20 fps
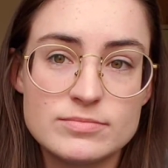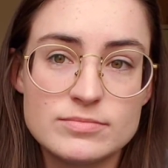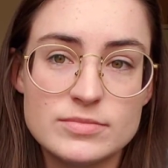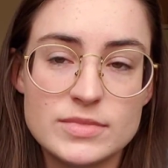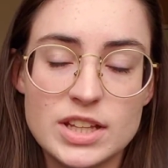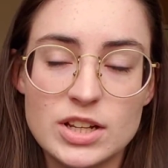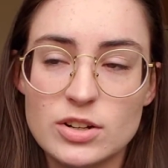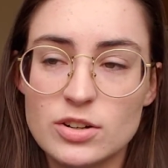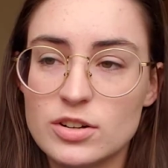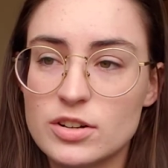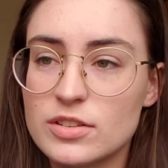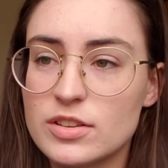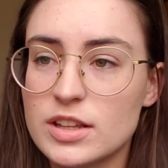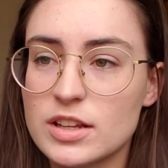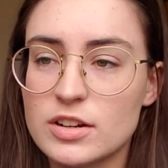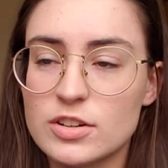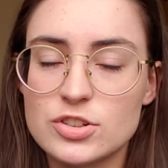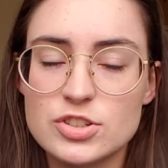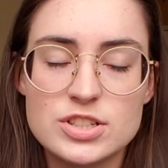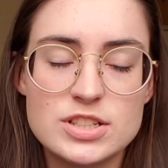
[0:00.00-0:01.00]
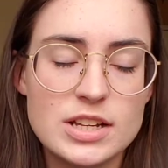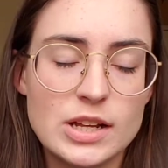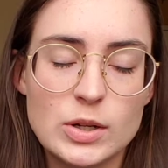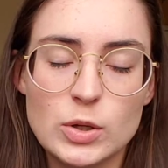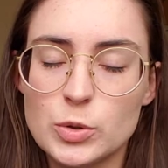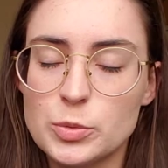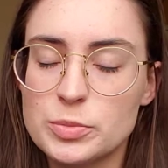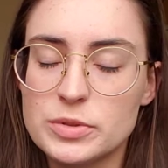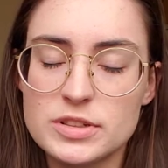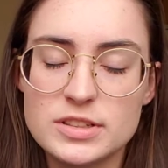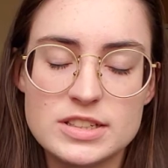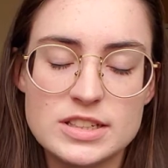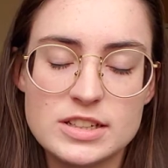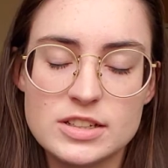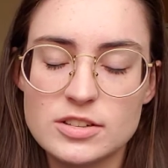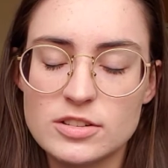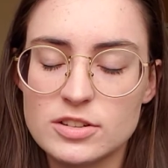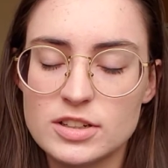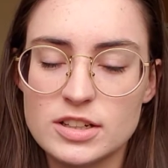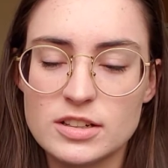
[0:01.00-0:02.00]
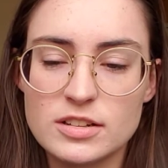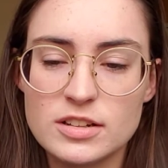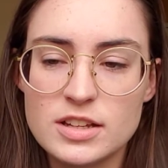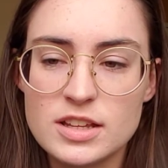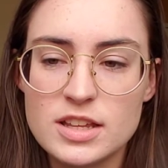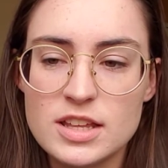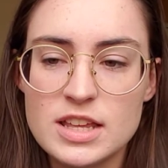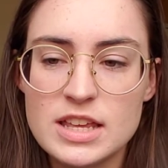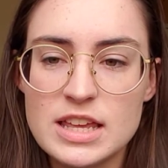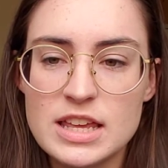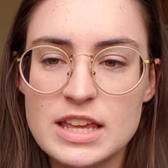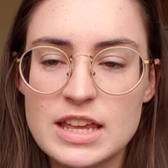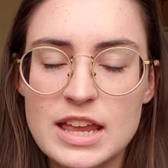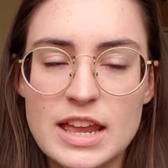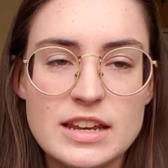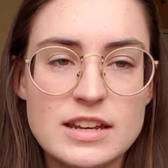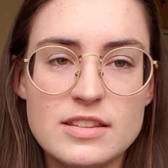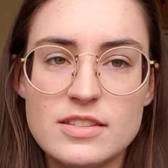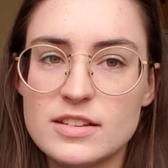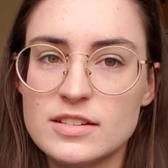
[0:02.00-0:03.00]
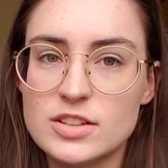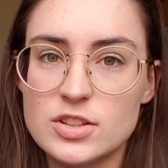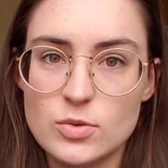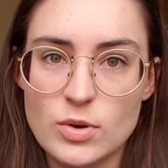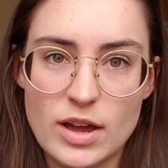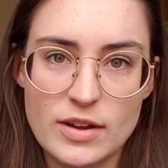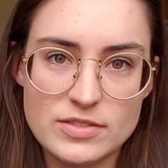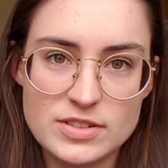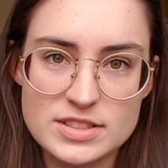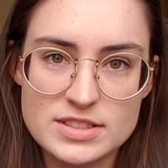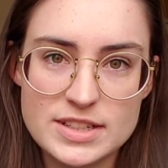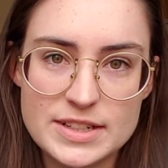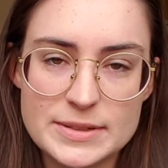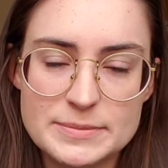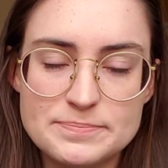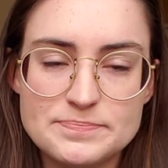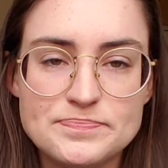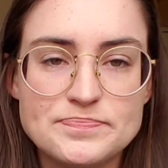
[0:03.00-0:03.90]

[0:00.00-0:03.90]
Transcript: They're just not open to hearing anything that you have to say.